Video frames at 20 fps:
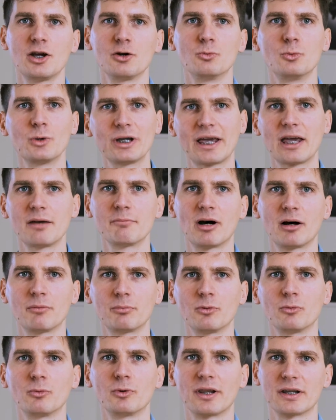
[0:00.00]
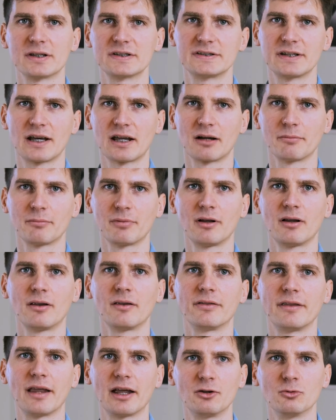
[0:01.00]
we came up with a
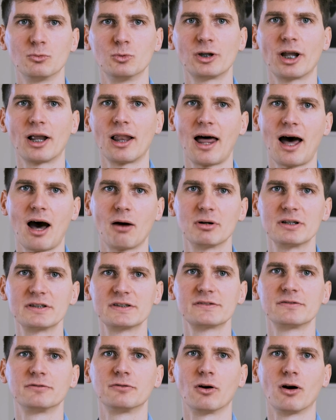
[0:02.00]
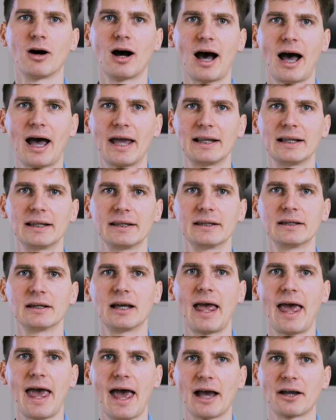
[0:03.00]
setup that would allow us for highly
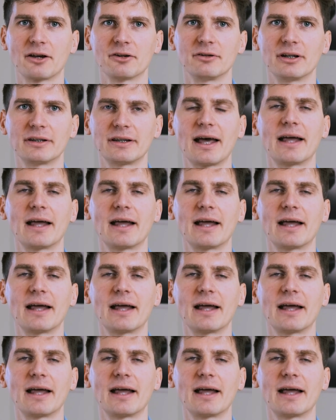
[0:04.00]
accurate